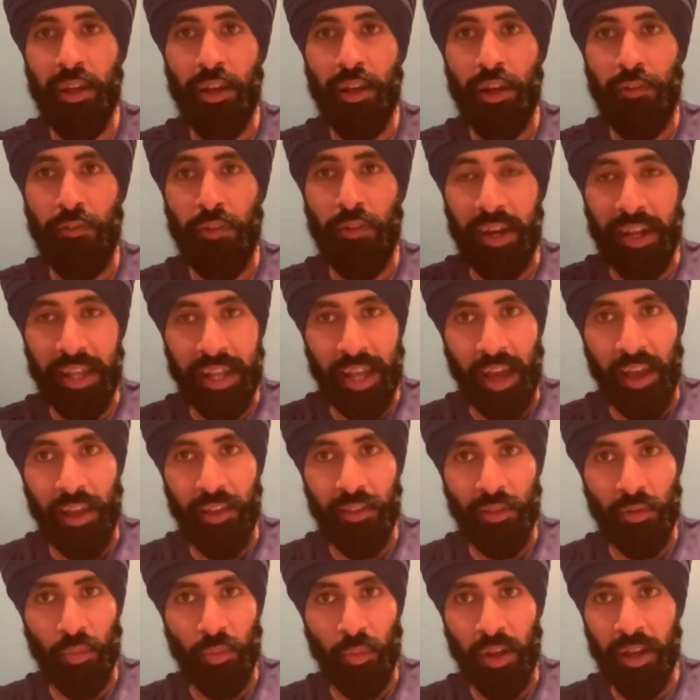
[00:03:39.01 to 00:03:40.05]
running out in
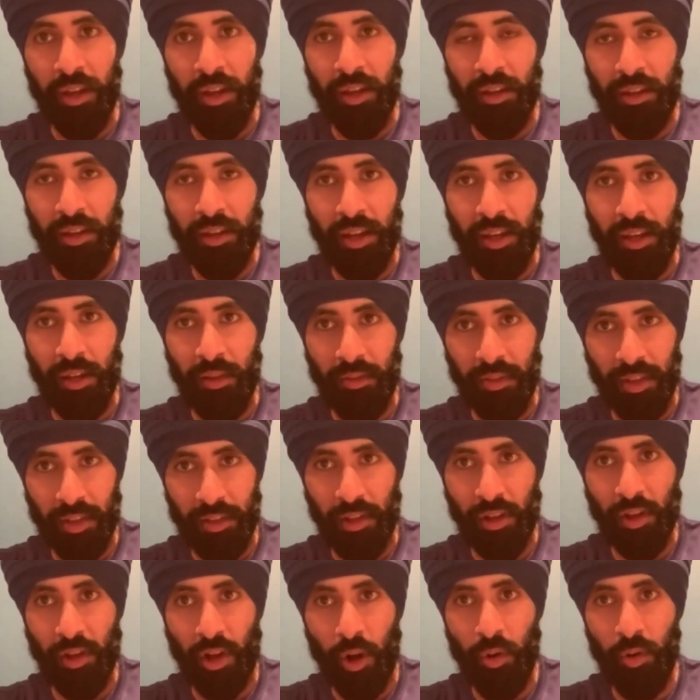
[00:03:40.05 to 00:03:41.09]
the wind and in the
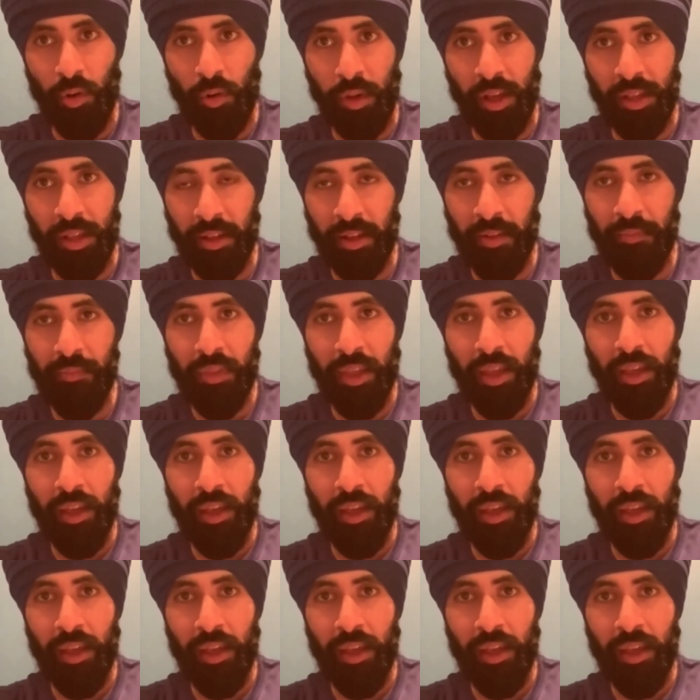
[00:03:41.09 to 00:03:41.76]
cold weather,